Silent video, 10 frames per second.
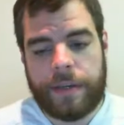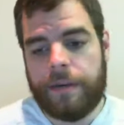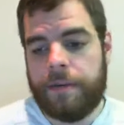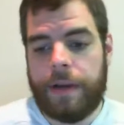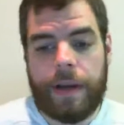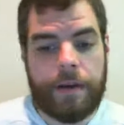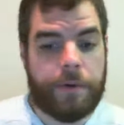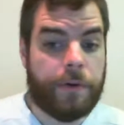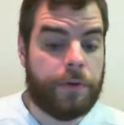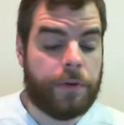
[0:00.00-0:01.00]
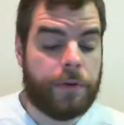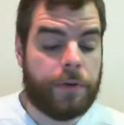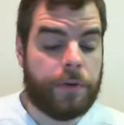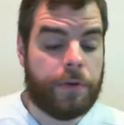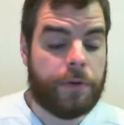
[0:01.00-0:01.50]
I don't own
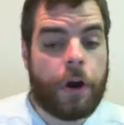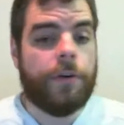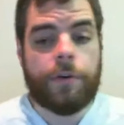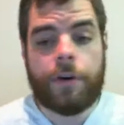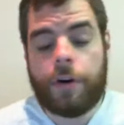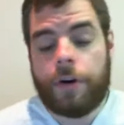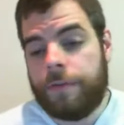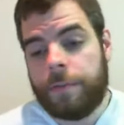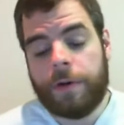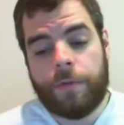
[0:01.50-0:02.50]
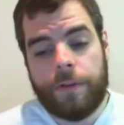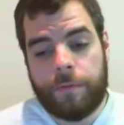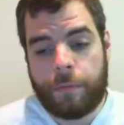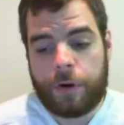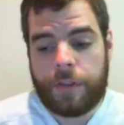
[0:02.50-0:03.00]
a car. I own a car if I'm going
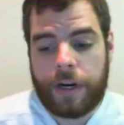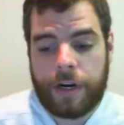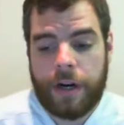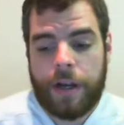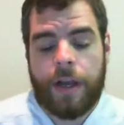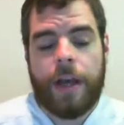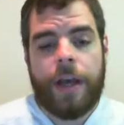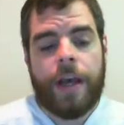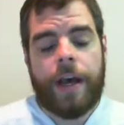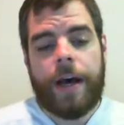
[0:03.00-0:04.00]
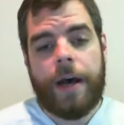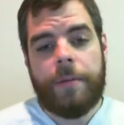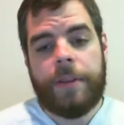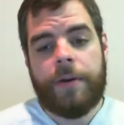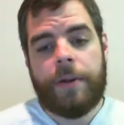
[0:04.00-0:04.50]
to live and work there.
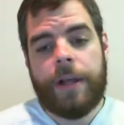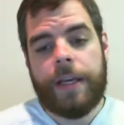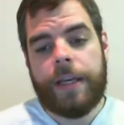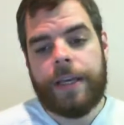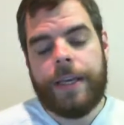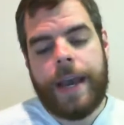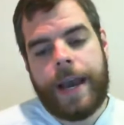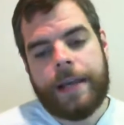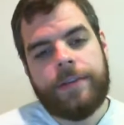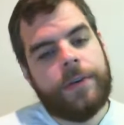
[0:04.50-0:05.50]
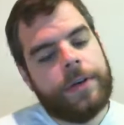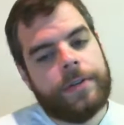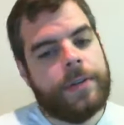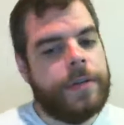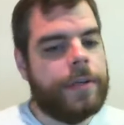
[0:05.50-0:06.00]
And they were like, yeah,
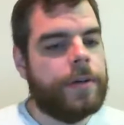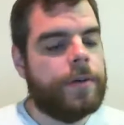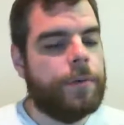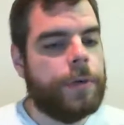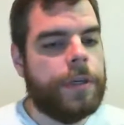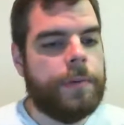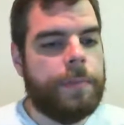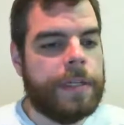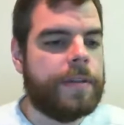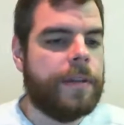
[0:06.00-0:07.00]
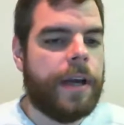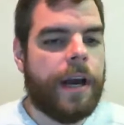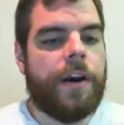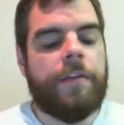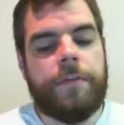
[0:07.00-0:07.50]
so here's the deal. We
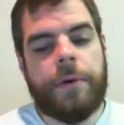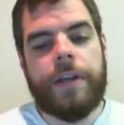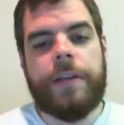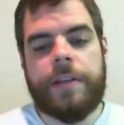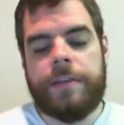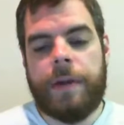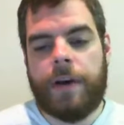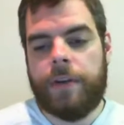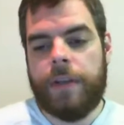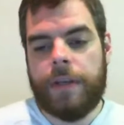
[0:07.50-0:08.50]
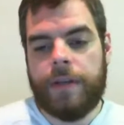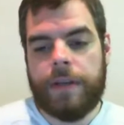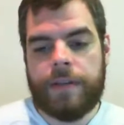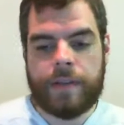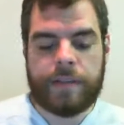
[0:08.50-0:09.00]
basically hire everybody at this amount, and
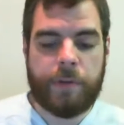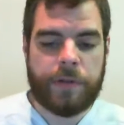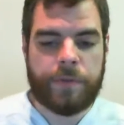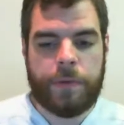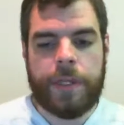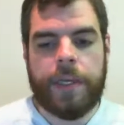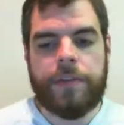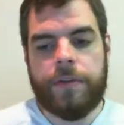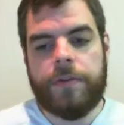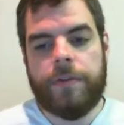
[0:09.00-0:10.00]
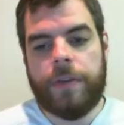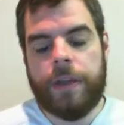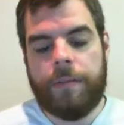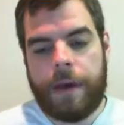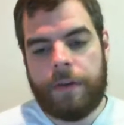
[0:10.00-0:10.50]
then in 6 months we get you
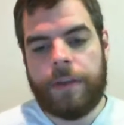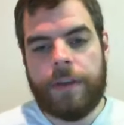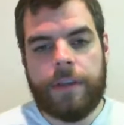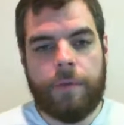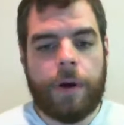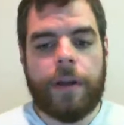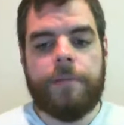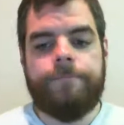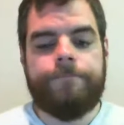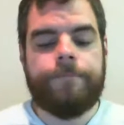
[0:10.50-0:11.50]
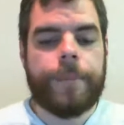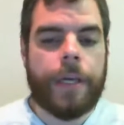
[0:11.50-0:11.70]
to the amount that you want.